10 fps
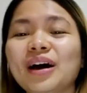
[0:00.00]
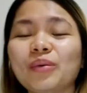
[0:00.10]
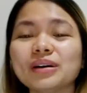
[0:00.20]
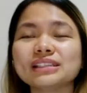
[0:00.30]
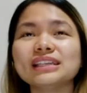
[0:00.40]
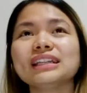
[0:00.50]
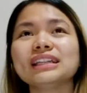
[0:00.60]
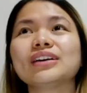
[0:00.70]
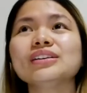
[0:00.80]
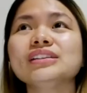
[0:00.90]
Was it
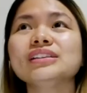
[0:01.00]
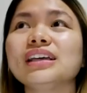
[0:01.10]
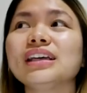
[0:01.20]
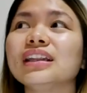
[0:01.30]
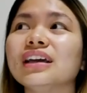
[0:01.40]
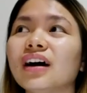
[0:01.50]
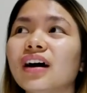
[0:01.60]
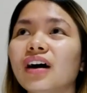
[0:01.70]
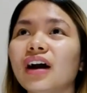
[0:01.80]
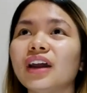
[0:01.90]
like, because in the,
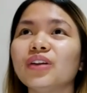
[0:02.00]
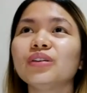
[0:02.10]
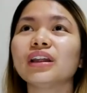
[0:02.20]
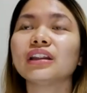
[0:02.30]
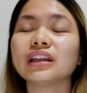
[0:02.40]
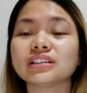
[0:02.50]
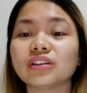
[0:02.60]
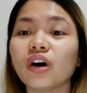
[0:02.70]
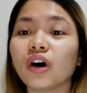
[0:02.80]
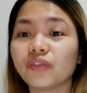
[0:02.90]
I know that there's a
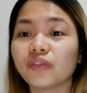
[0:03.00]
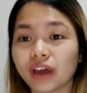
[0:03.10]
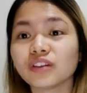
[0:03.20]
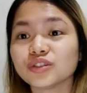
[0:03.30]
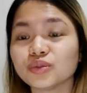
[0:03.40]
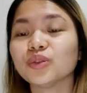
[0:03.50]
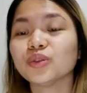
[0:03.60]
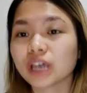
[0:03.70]
lot of like art studios